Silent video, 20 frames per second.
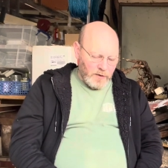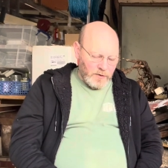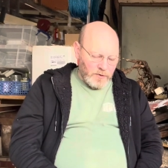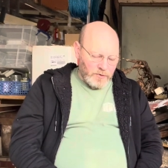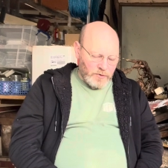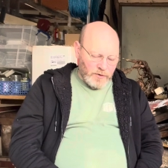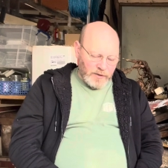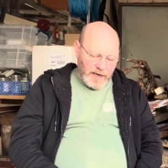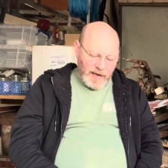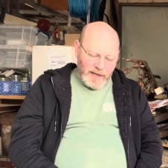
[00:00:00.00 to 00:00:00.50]

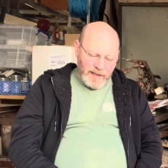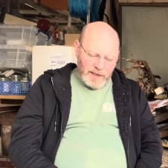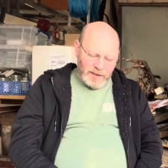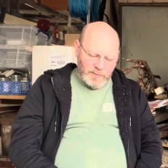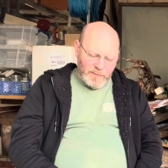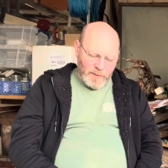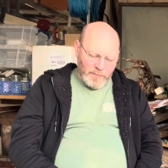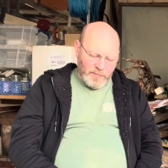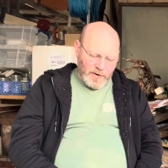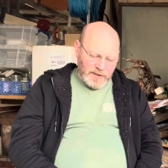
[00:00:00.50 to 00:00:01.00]
So yeah,
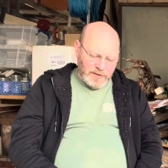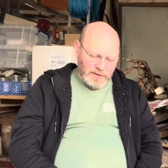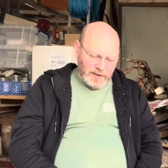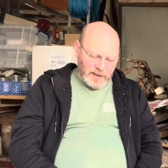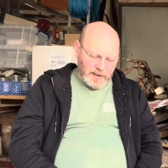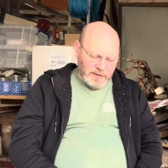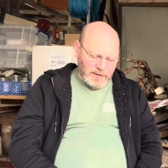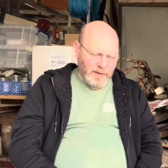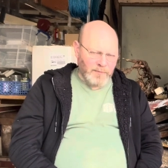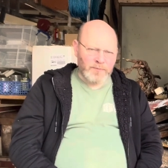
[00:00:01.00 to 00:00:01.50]
that's my
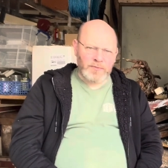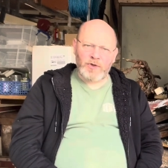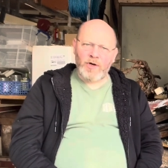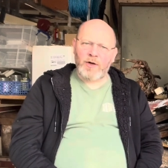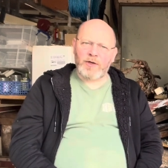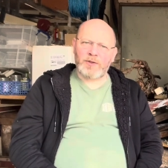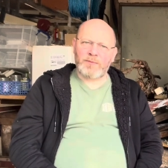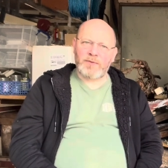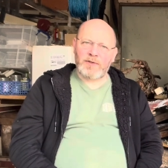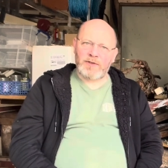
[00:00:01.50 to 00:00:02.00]
brassicas. I'm
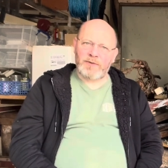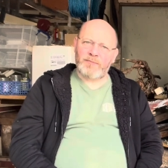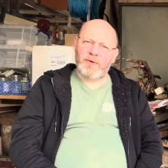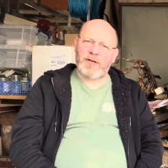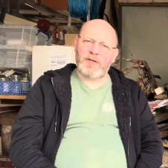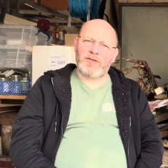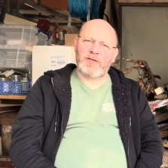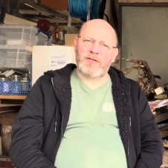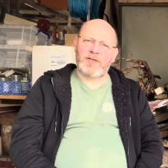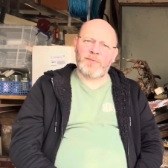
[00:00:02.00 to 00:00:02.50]
sure
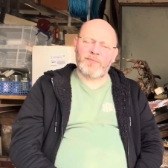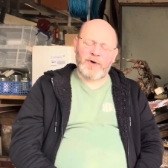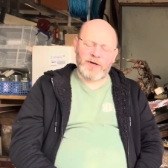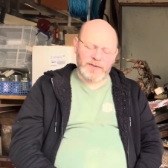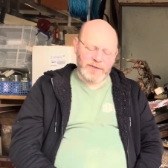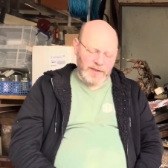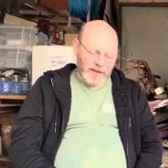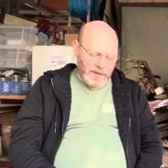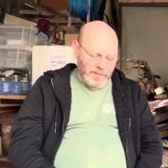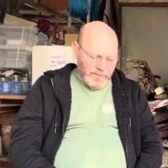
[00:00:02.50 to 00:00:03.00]
spinach is a
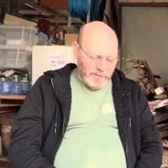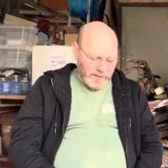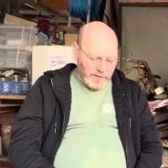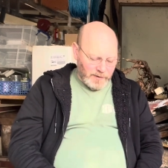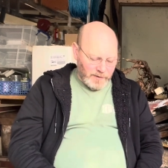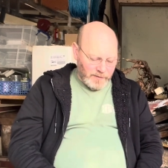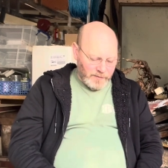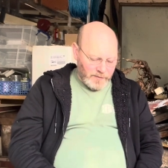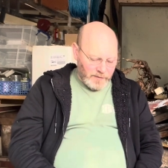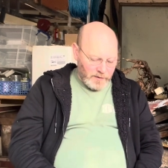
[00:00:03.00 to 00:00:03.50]
brassica.
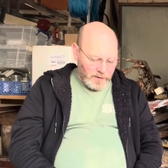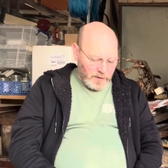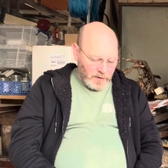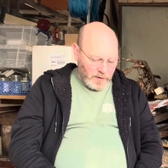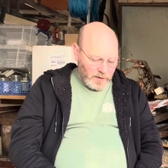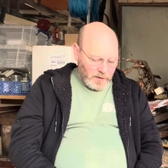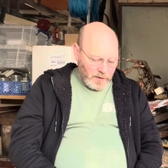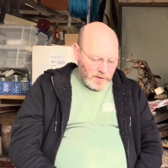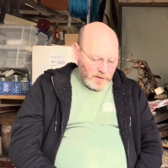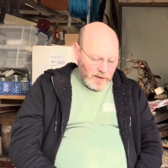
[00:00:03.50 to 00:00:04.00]

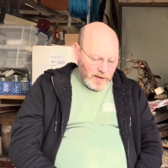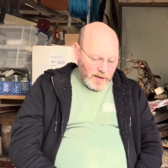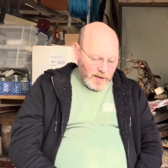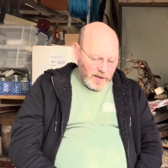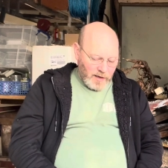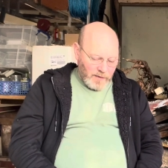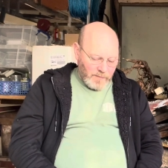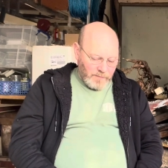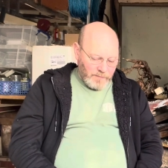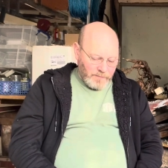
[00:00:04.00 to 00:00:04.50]

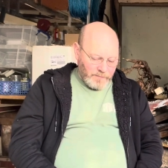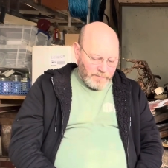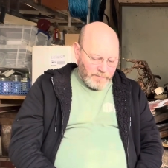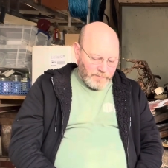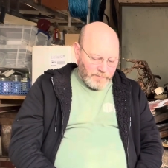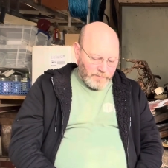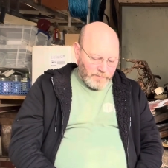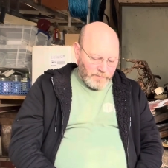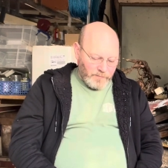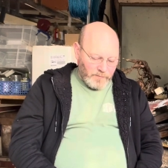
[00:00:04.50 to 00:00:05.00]
Yeah.
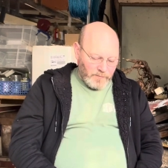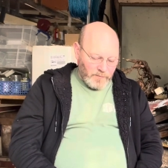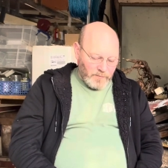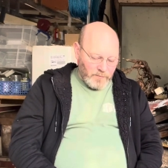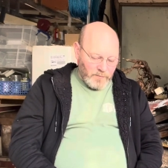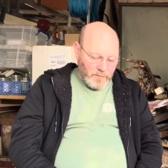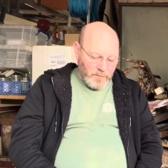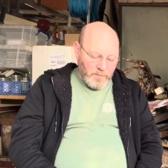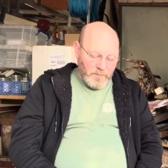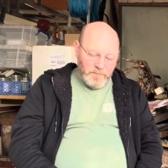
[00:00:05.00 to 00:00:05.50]

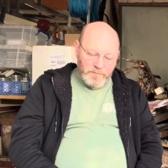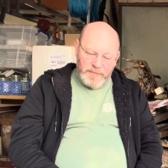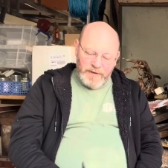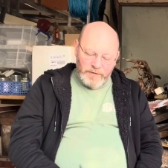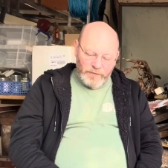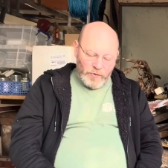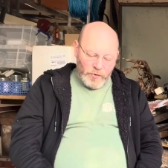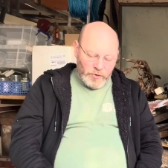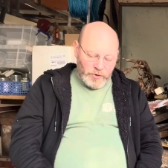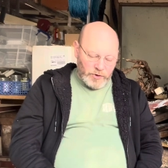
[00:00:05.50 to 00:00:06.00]

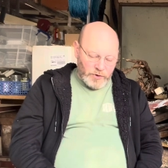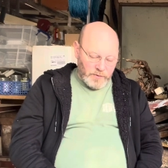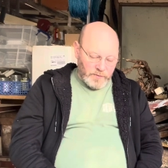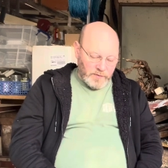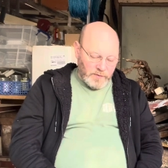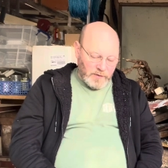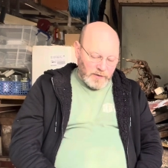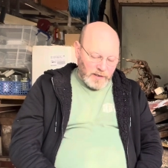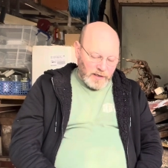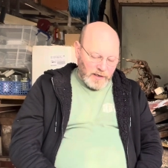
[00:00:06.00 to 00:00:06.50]
Beetroot.
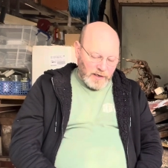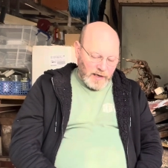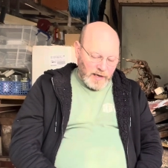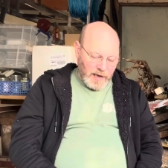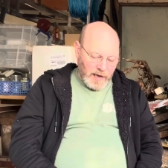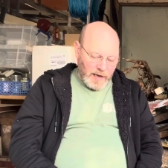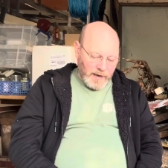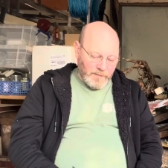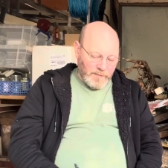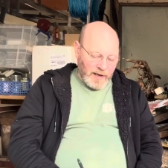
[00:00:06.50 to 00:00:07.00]

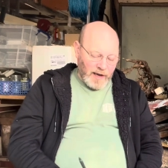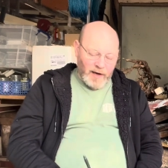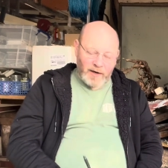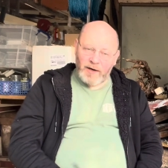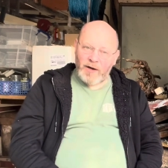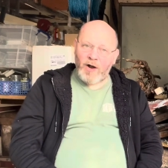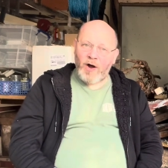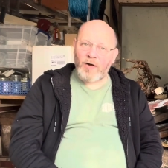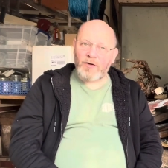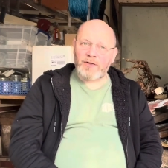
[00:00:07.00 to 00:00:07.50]
I
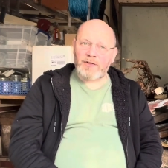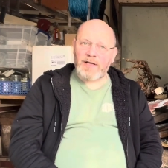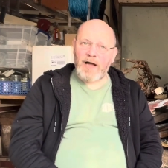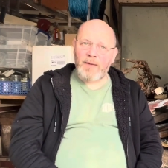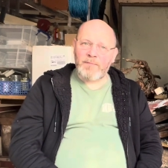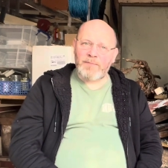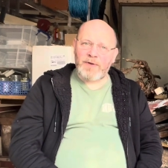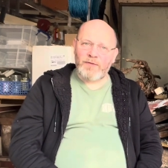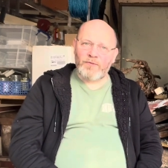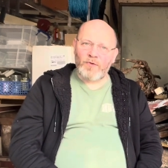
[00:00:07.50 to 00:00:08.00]
can't
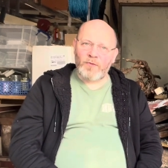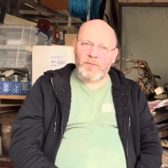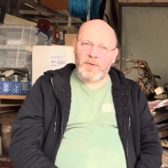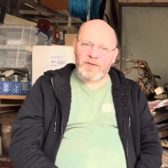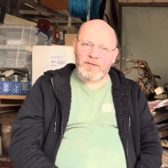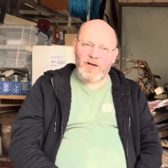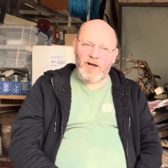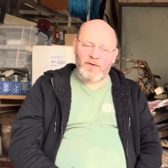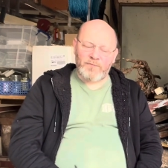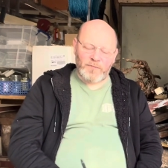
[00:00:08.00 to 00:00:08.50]
stand beetroot
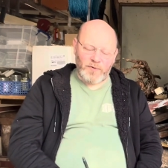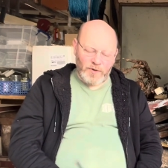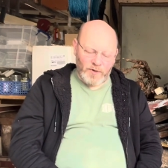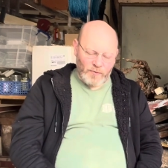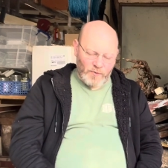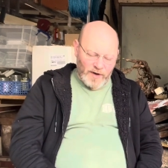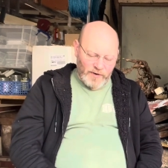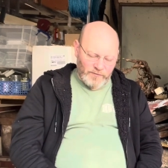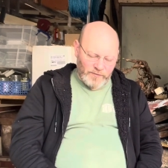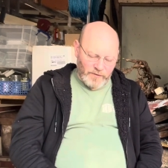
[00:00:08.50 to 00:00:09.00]
myself, but the
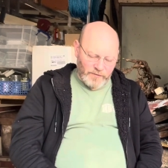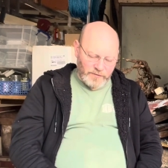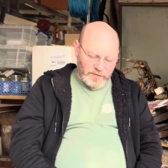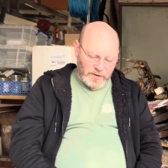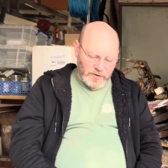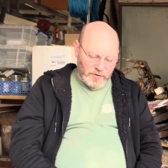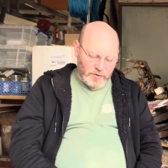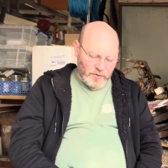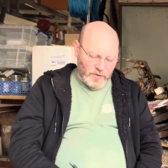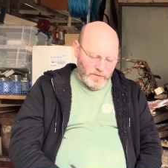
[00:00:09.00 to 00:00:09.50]
wife loves
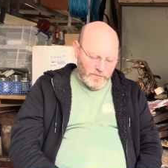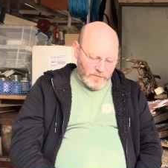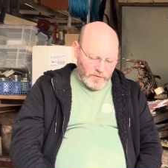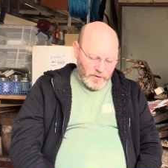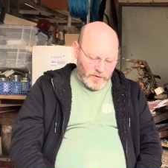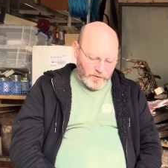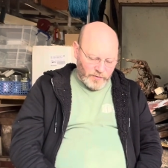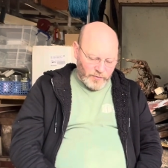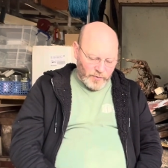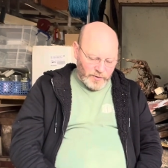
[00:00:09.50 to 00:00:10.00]
it, so I've got
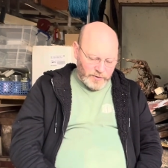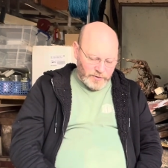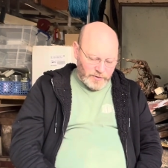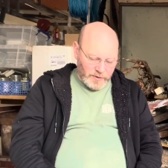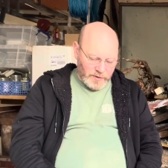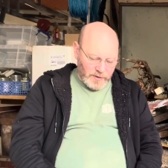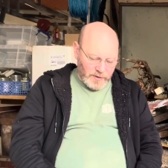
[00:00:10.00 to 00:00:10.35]
to grow it.